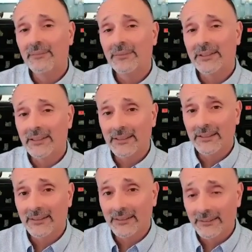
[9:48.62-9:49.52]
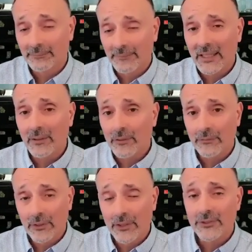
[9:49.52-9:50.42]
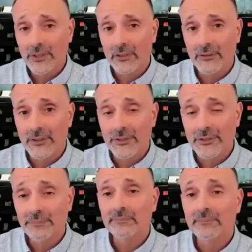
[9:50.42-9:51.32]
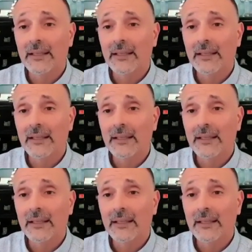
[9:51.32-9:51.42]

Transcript: But the, the main thrust here is